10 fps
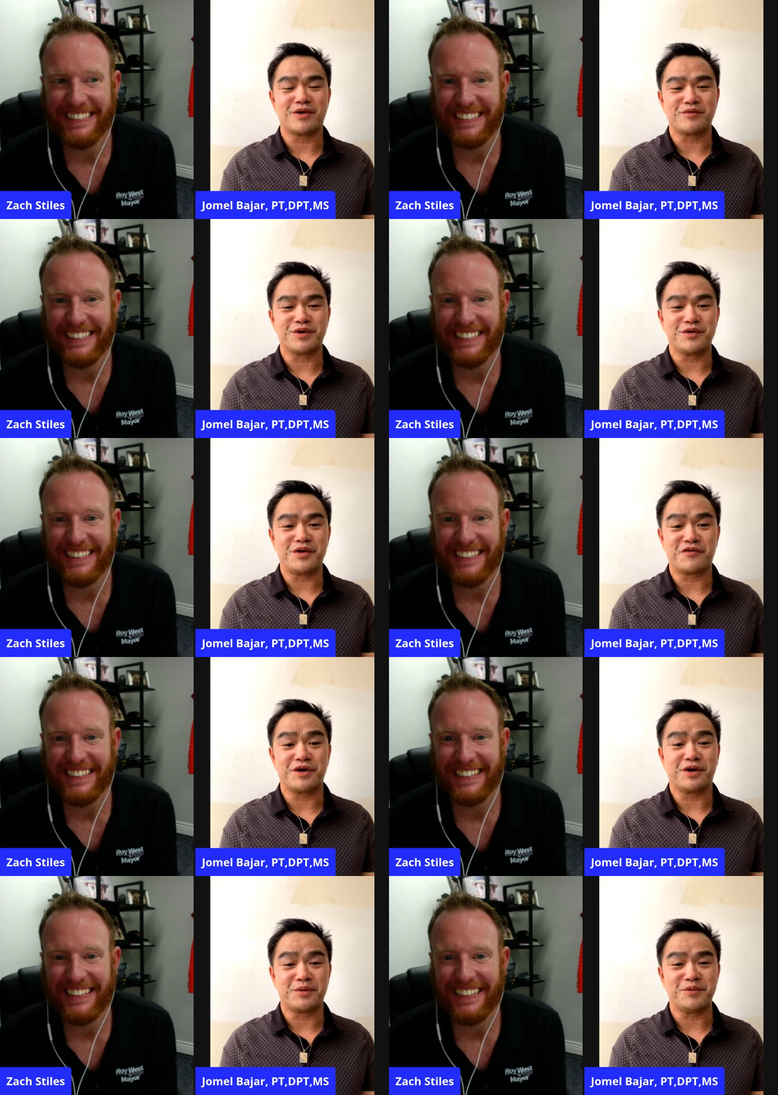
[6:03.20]
Speaker 1: what we're doing
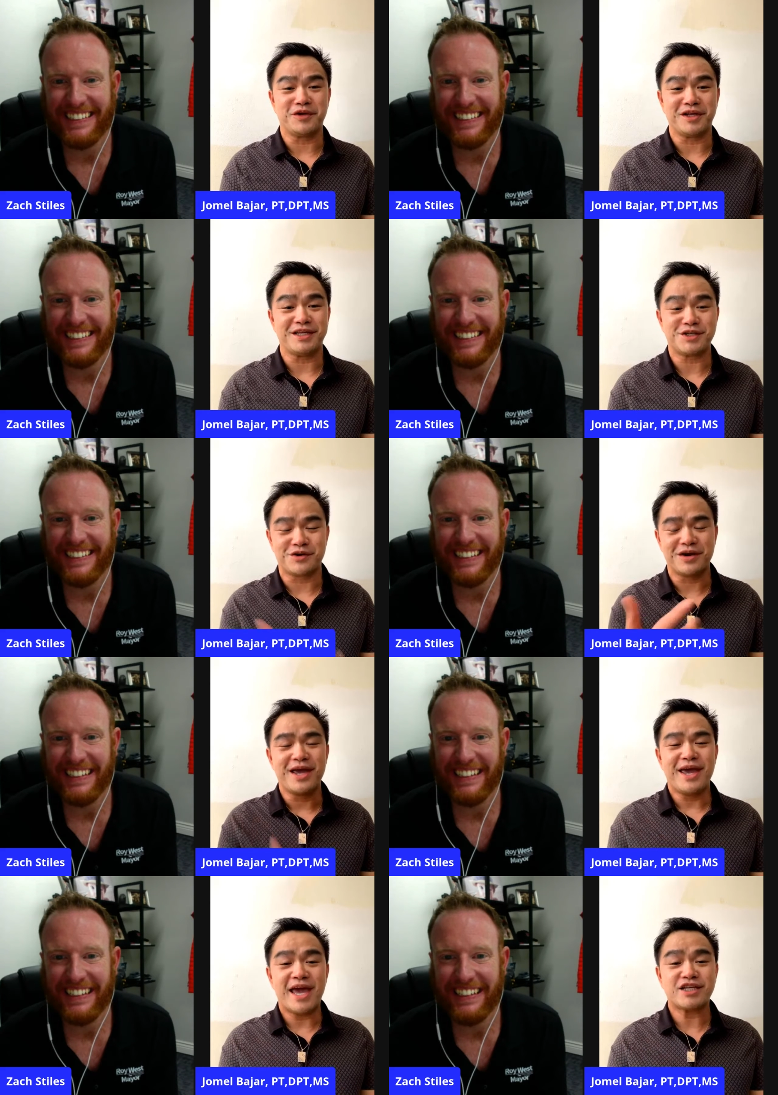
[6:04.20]
for the community. So
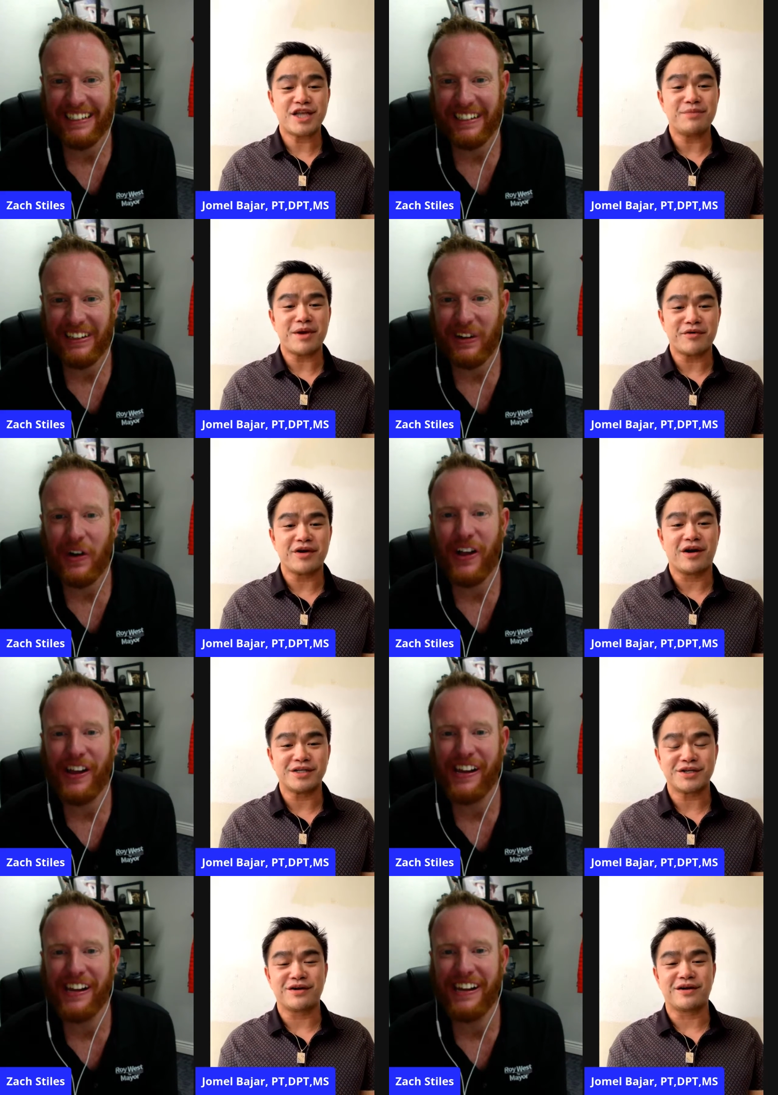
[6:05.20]
extend my
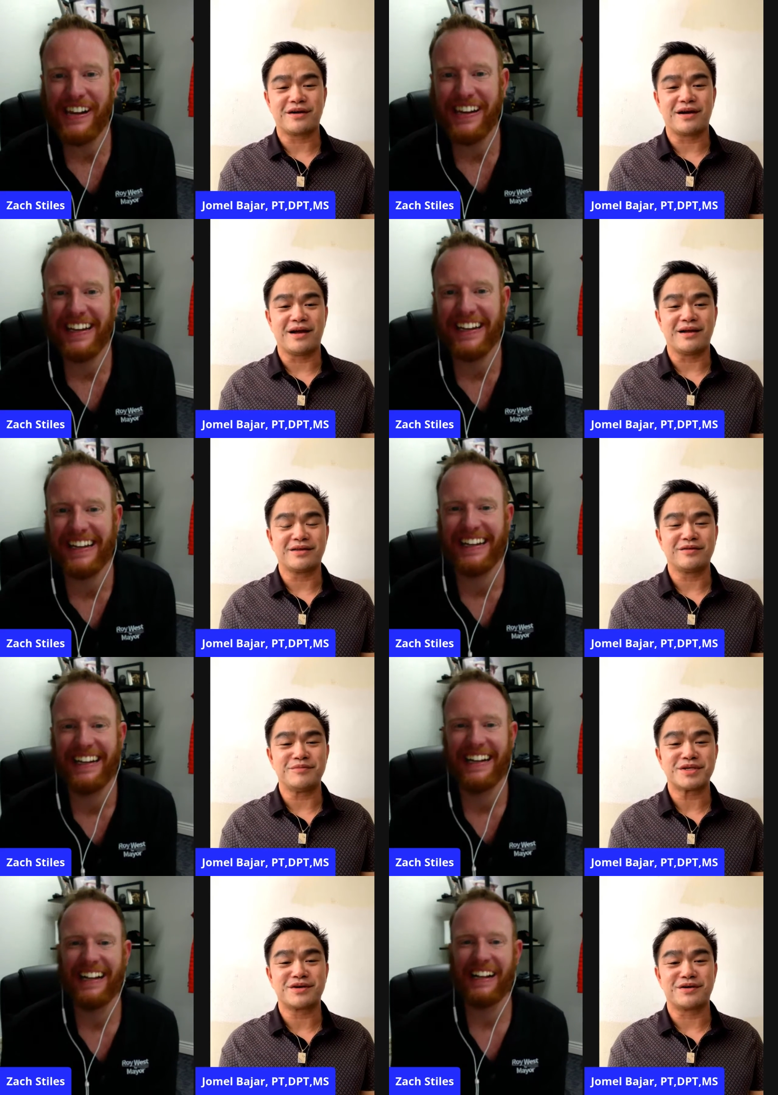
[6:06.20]
regards here uh, to
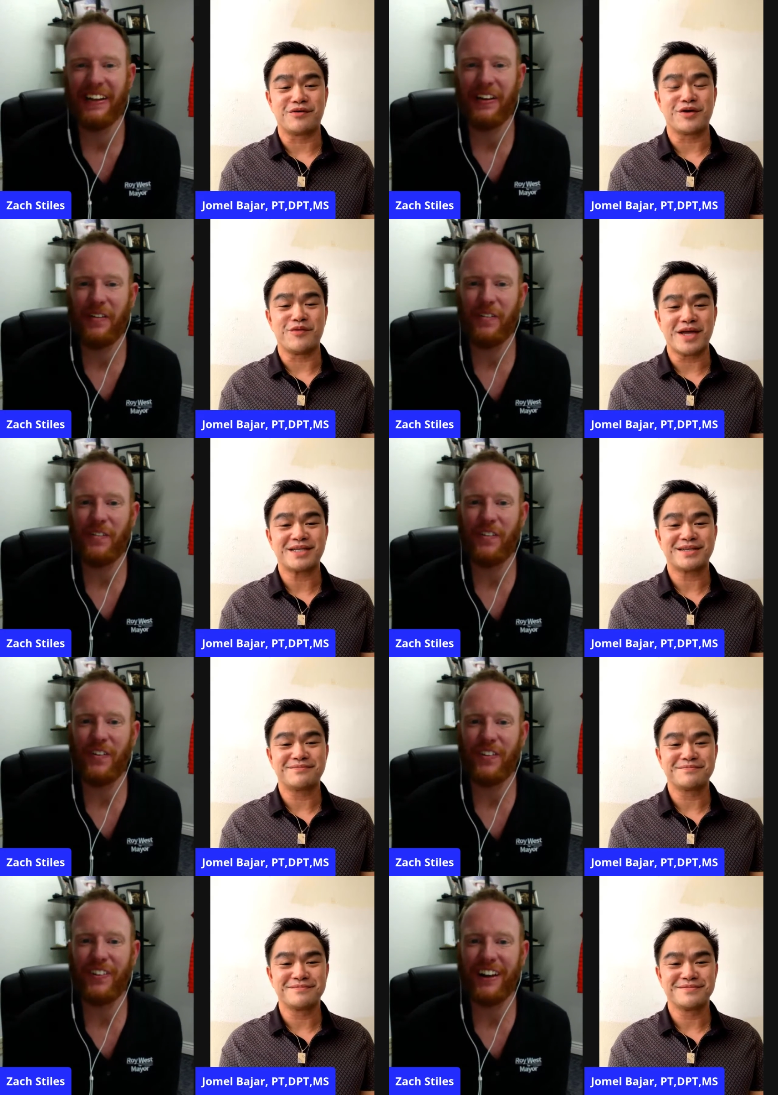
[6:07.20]
Mr. Roy West.
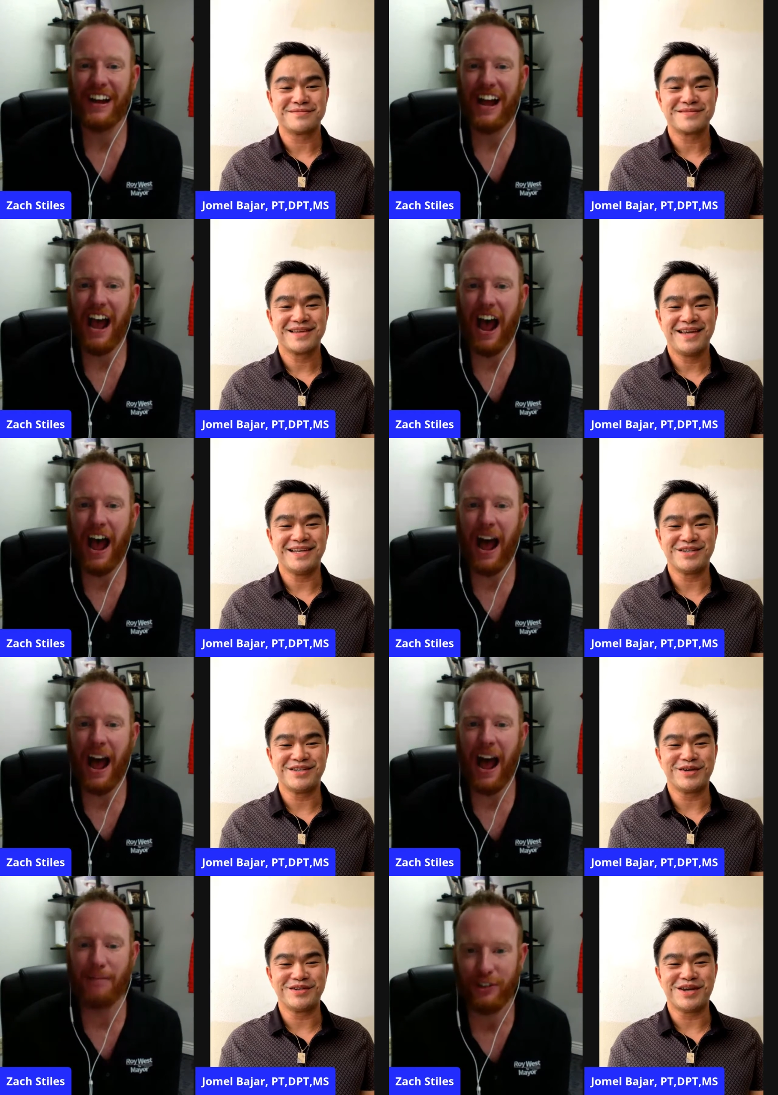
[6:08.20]

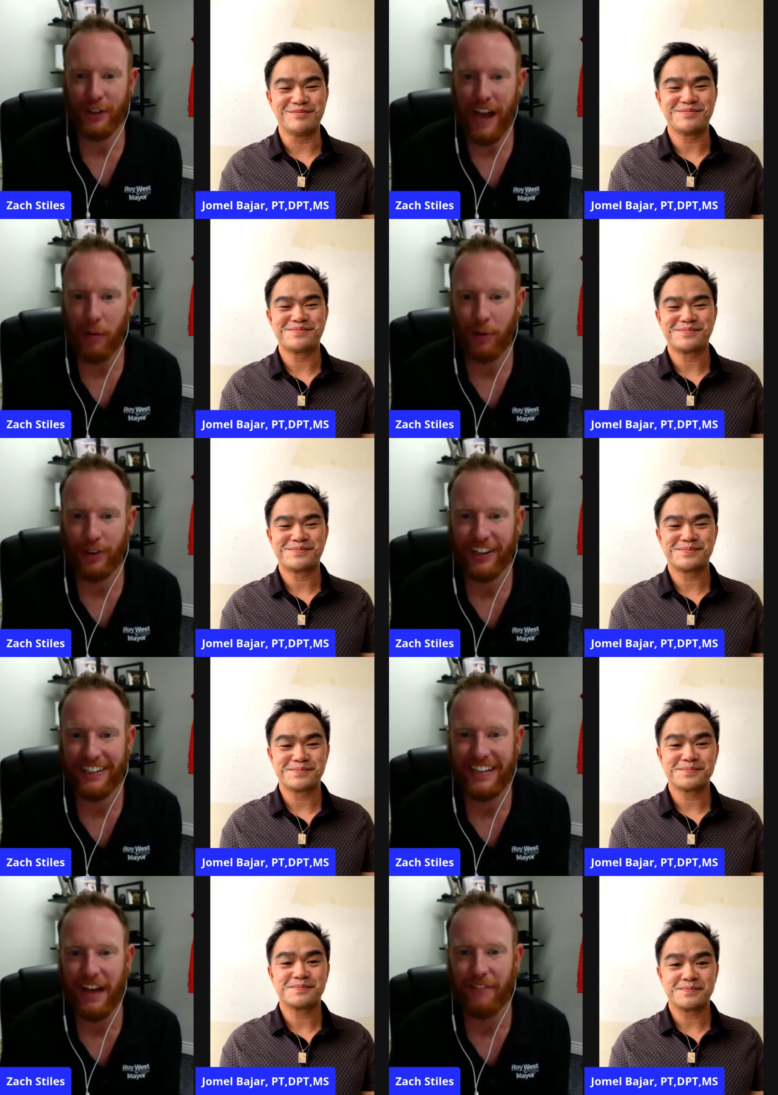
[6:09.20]
Speaker 2: Absolutely, I will
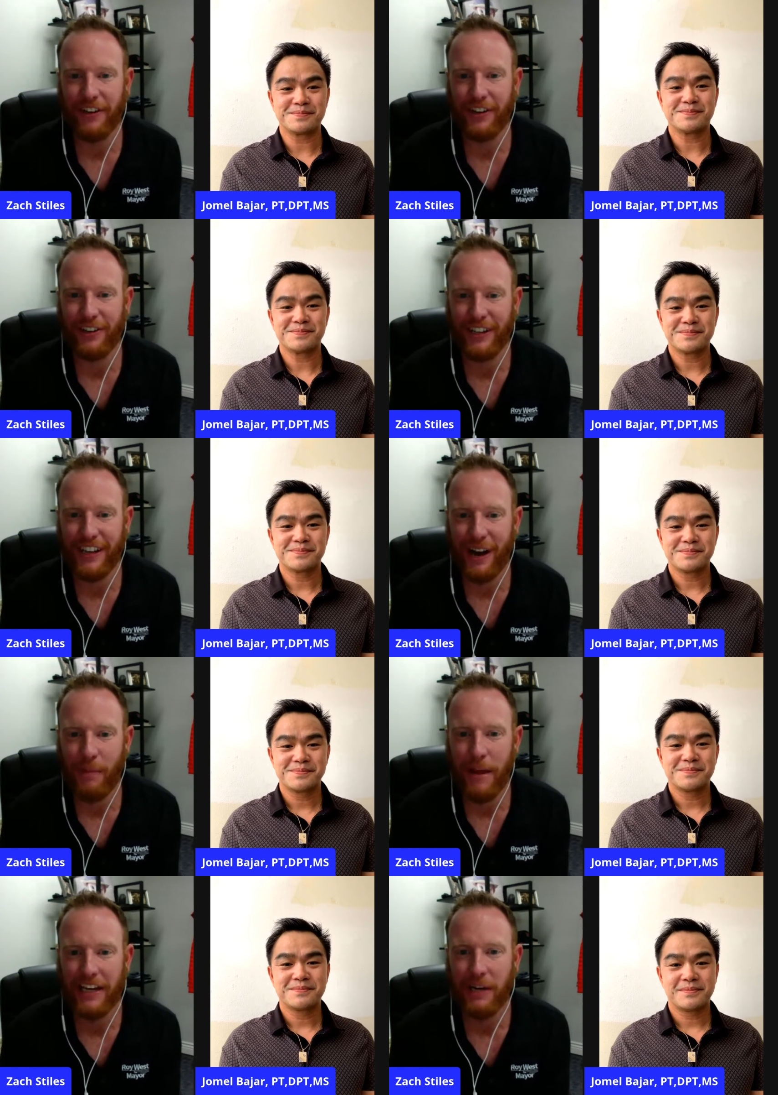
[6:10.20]
definitely uh,
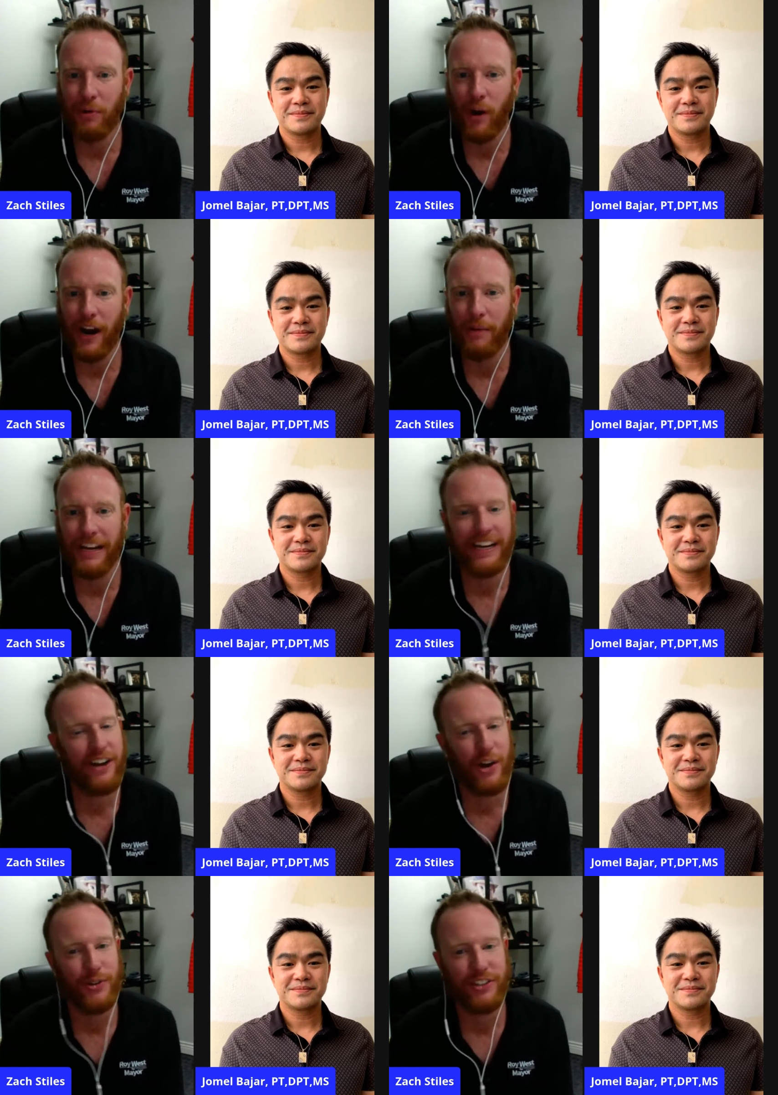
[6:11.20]
make him aware. But he
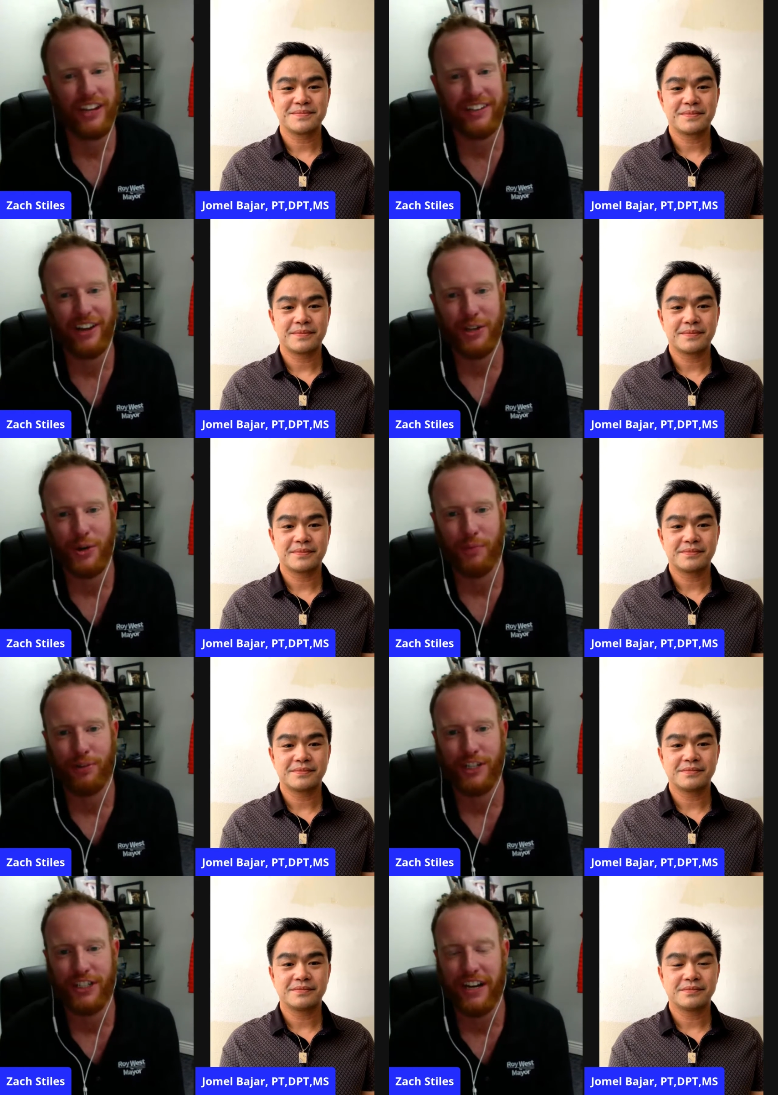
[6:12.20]
knows that uh, you
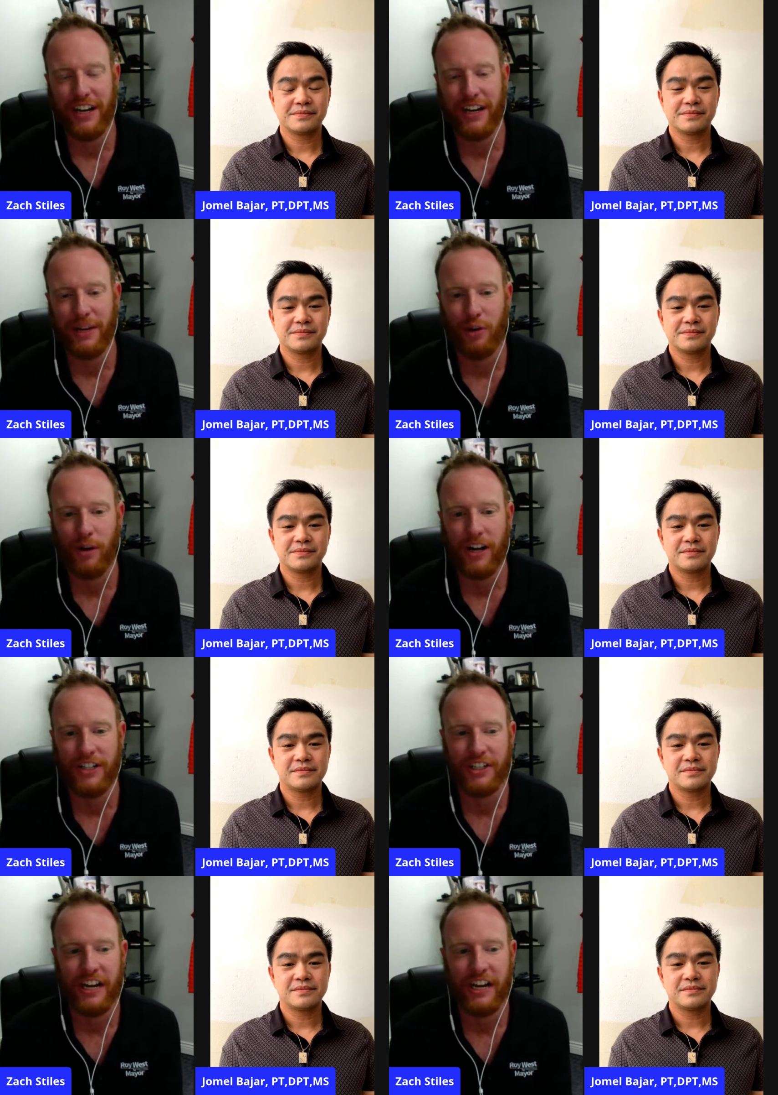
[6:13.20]
appreciate him so much,
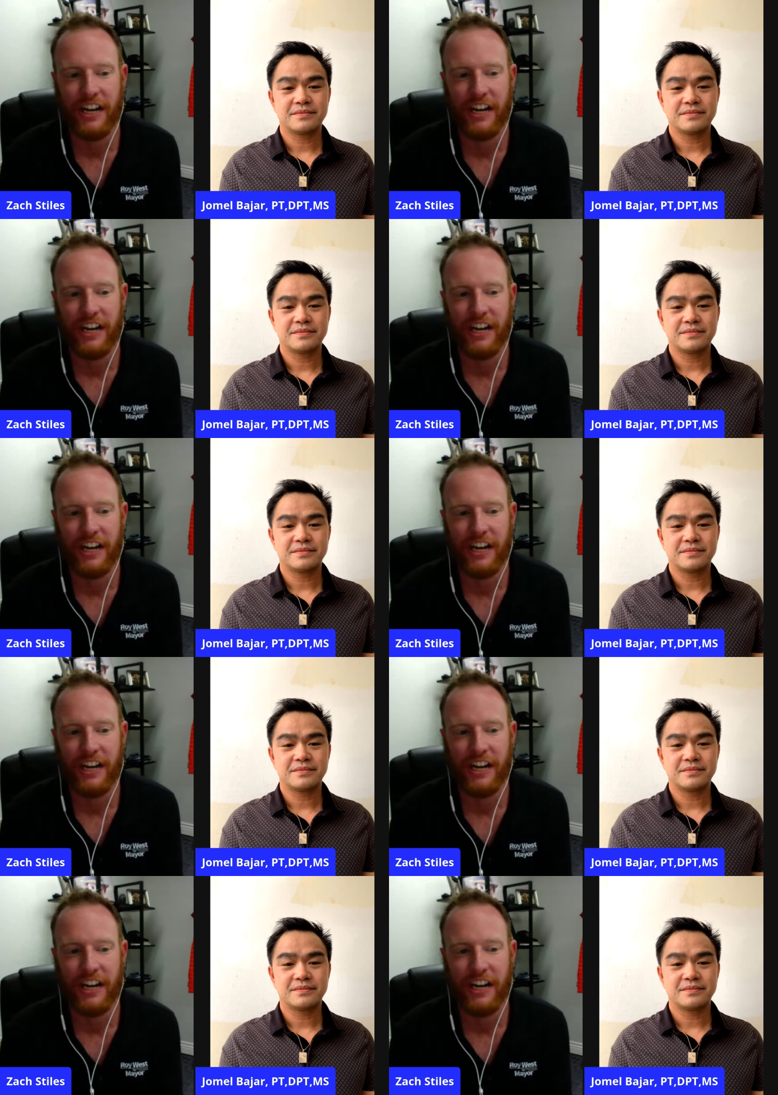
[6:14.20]
and